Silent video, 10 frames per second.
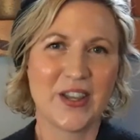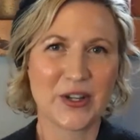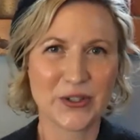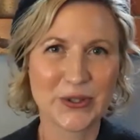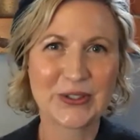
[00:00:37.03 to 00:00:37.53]

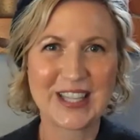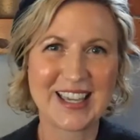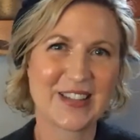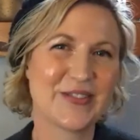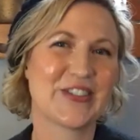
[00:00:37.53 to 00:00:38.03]
You're
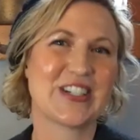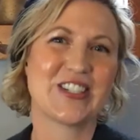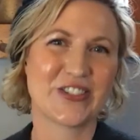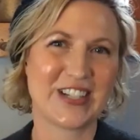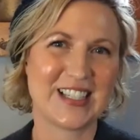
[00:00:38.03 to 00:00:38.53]
truly in for a
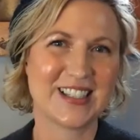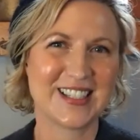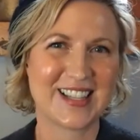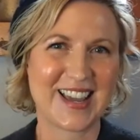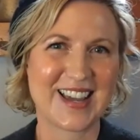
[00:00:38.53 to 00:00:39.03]
treat
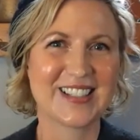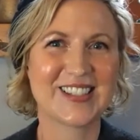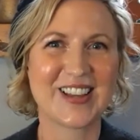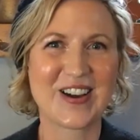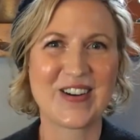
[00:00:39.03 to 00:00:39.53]
today,
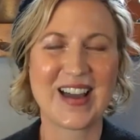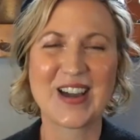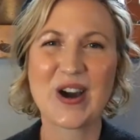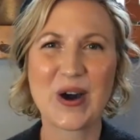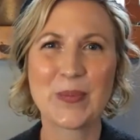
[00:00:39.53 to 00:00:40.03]
so I
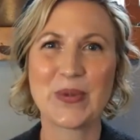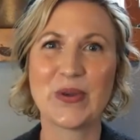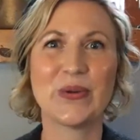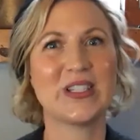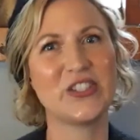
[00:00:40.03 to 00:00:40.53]
hope
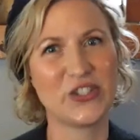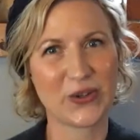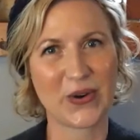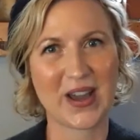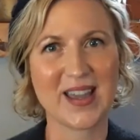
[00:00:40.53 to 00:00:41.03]
you
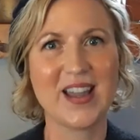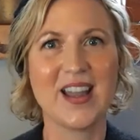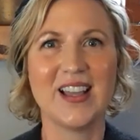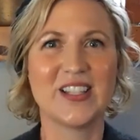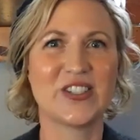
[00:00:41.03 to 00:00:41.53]
enjoy.
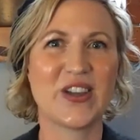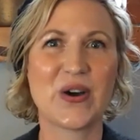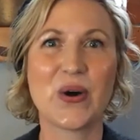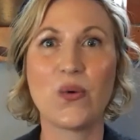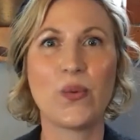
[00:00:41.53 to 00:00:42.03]

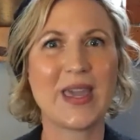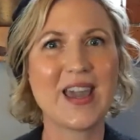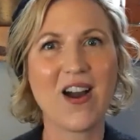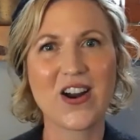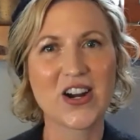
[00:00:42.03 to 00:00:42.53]
So
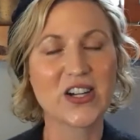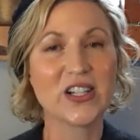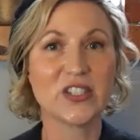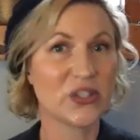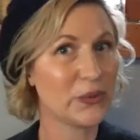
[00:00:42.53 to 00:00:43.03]
we
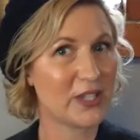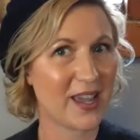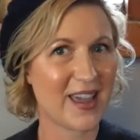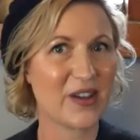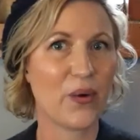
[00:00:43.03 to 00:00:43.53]
are
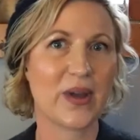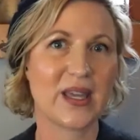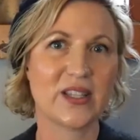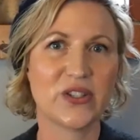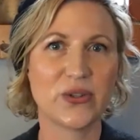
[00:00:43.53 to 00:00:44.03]
today
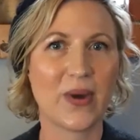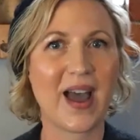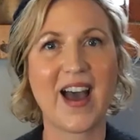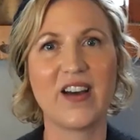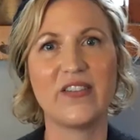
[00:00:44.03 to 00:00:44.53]
going to
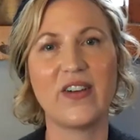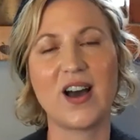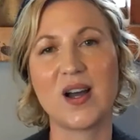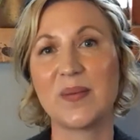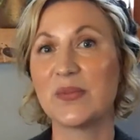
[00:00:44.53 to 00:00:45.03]
have
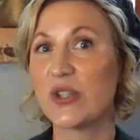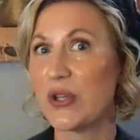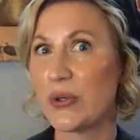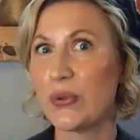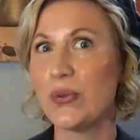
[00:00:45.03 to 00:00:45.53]

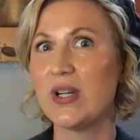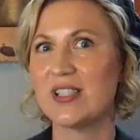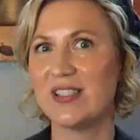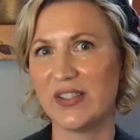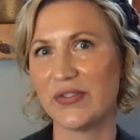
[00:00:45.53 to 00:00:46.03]
two
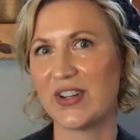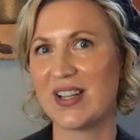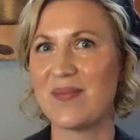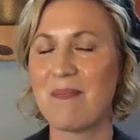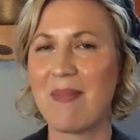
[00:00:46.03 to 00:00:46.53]

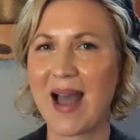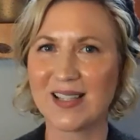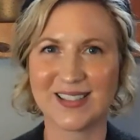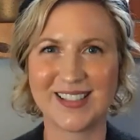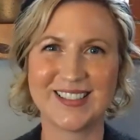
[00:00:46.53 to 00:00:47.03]
different
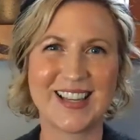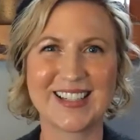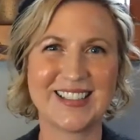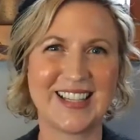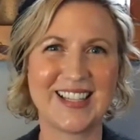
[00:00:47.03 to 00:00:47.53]
masking
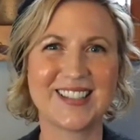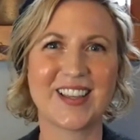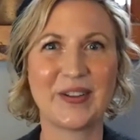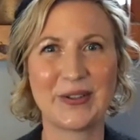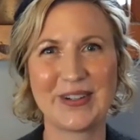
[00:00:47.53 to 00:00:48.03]
techniques
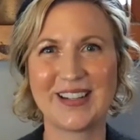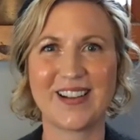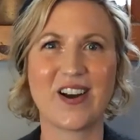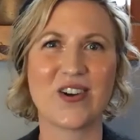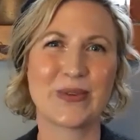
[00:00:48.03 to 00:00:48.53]
included
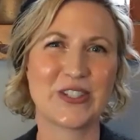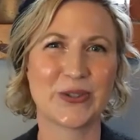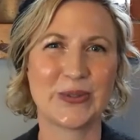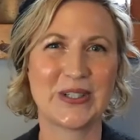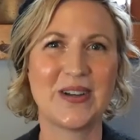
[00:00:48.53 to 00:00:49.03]
in our
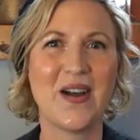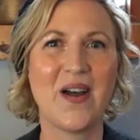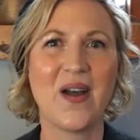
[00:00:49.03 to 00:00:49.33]
ritual,